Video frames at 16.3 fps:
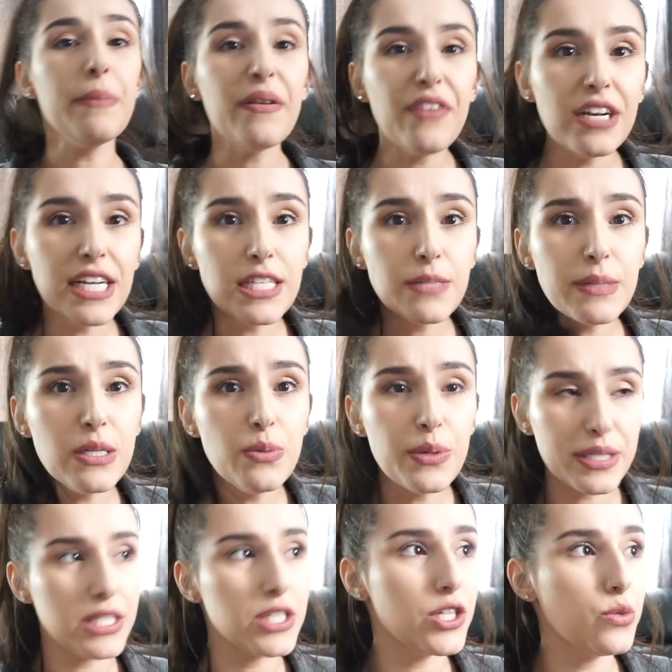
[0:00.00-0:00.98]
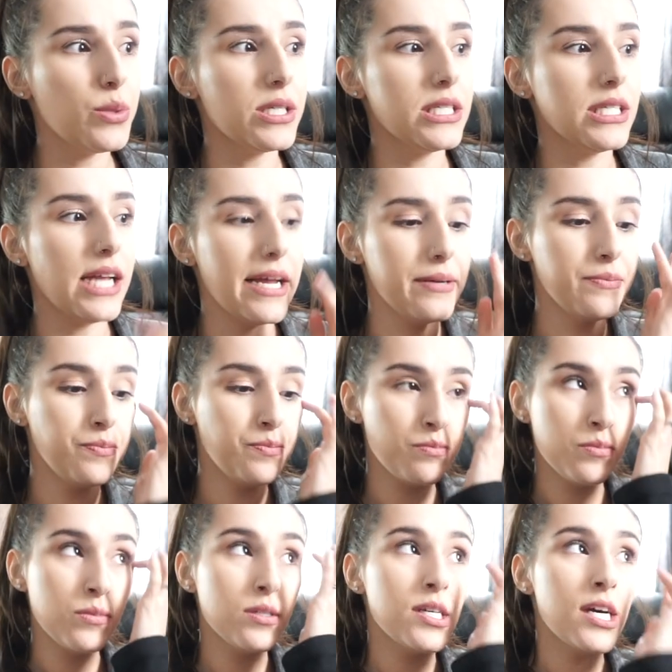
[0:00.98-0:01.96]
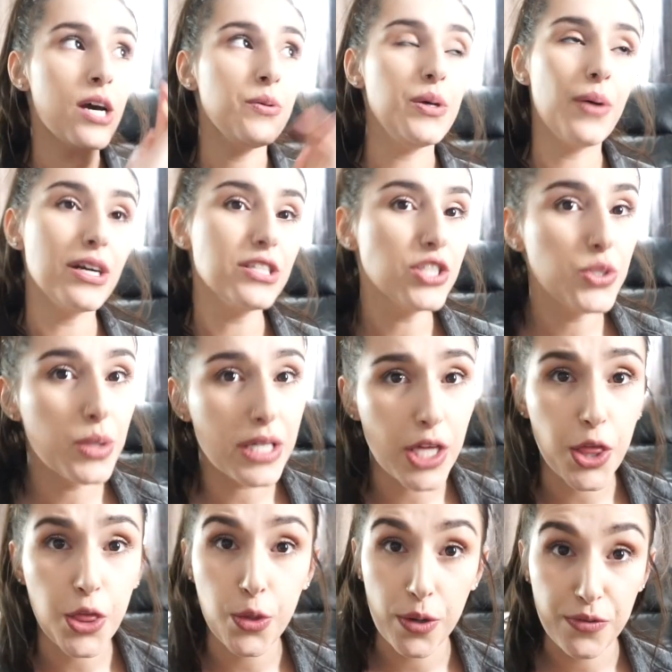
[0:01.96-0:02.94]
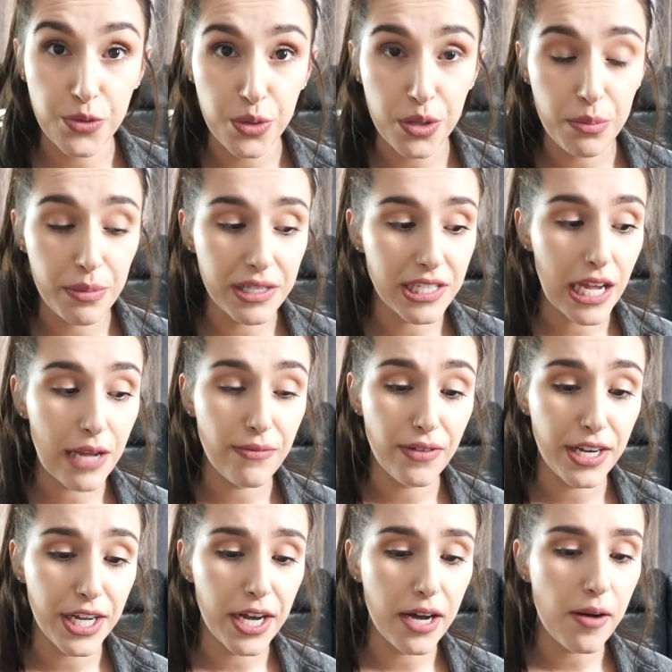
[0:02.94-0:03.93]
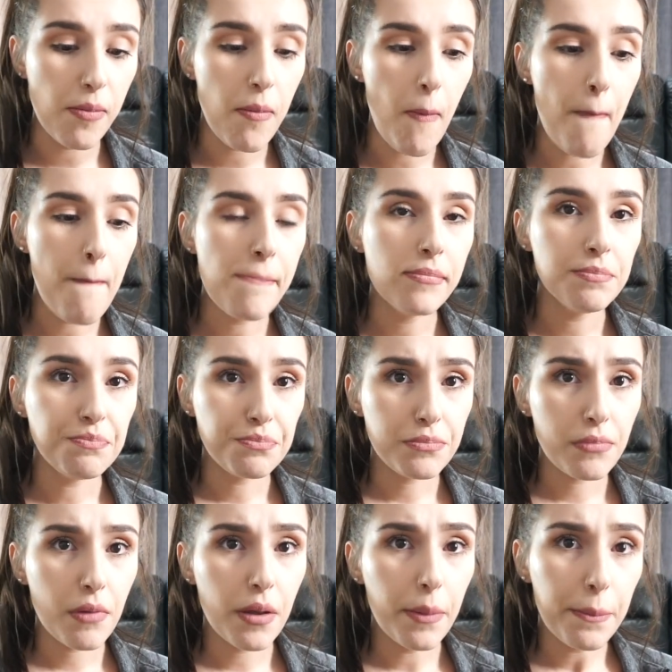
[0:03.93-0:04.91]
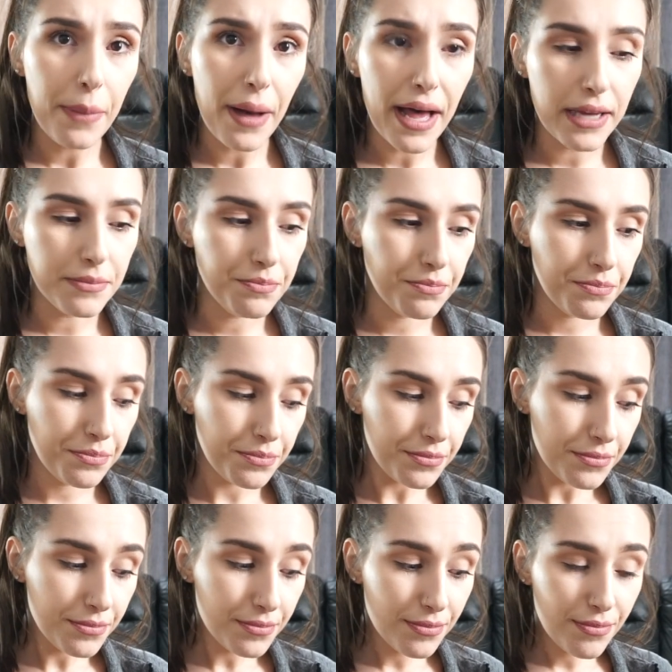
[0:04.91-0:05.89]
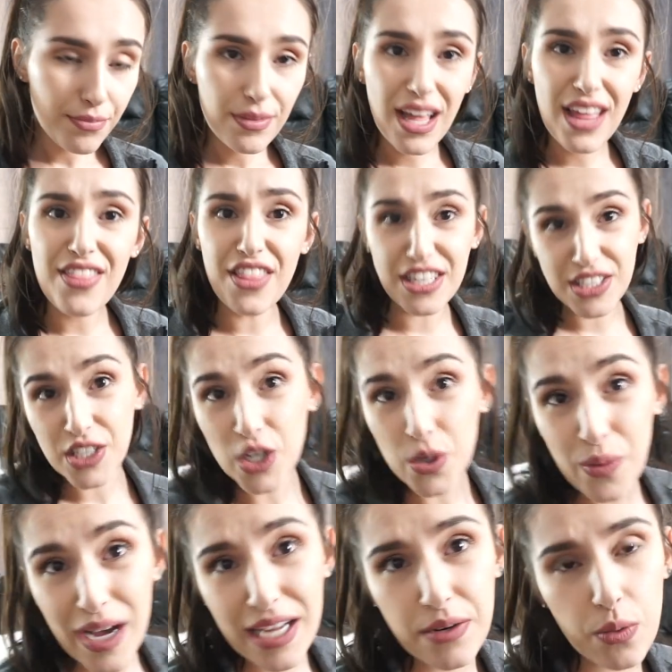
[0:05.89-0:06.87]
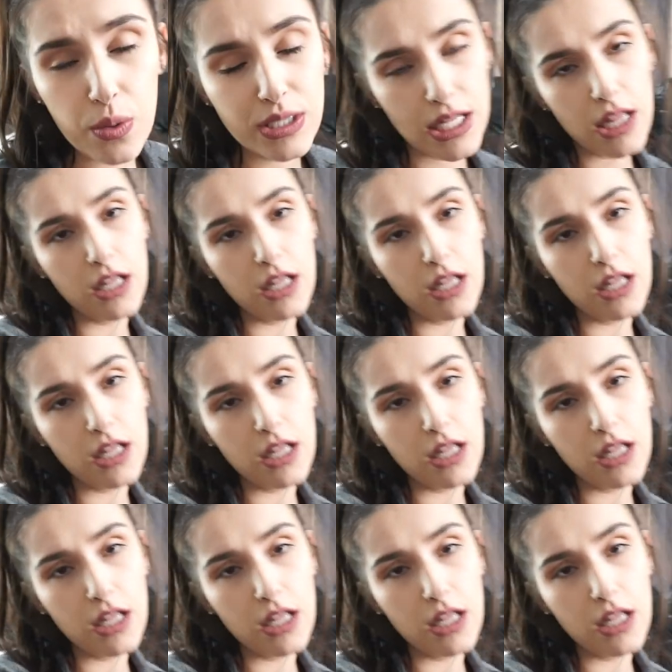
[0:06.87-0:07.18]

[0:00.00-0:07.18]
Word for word: my friend Yasmin, we went to Goodwill today. We wanted to do like a thrift with me type video, but this little one was a